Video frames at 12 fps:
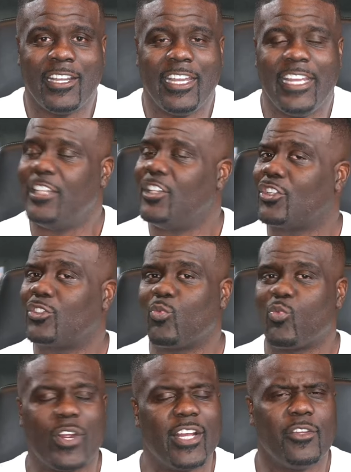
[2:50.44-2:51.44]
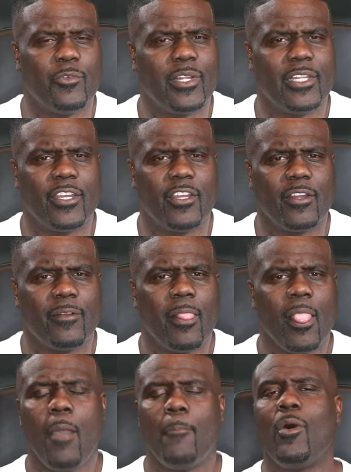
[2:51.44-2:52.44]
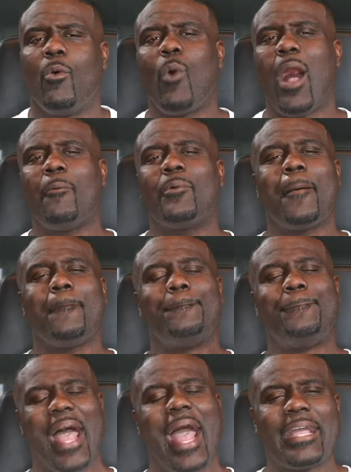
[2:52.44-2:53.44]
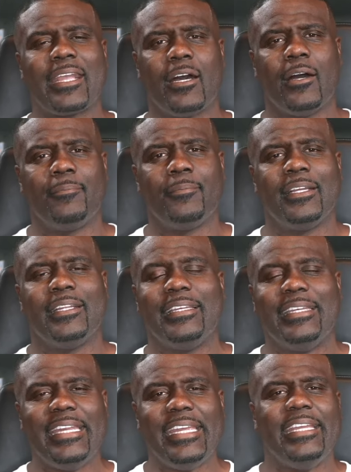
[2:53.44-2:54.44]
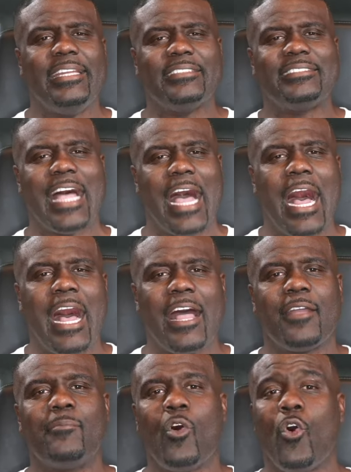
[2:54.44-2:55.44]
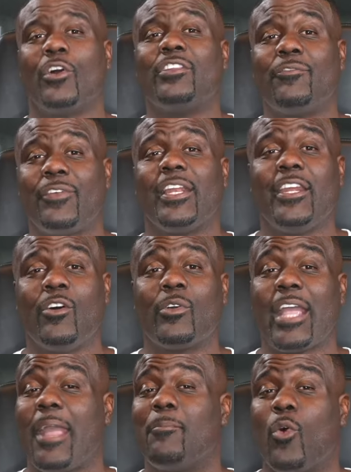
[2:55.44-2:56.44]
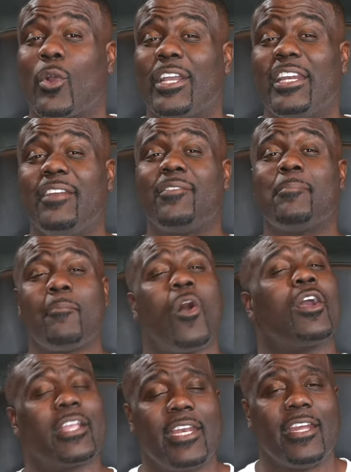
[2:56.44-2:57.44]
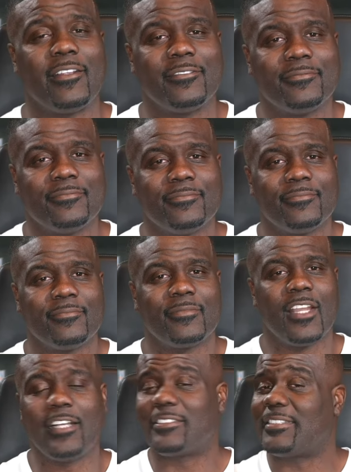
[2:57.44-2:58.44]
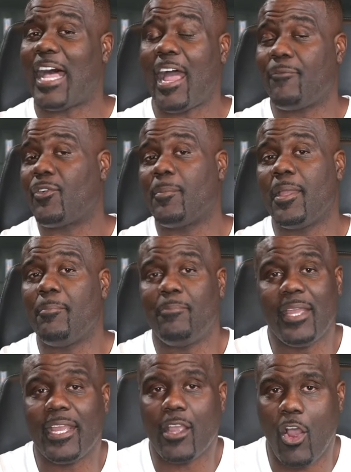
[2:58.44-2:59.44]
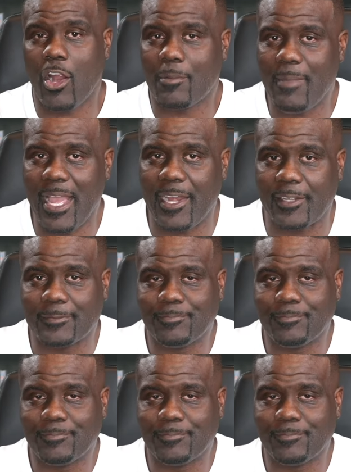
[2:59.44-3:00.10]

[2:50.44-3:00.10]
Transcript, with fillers: He looks really, really good. But why would a backup need time on the video game or could even market it aside from him being Arch Manning?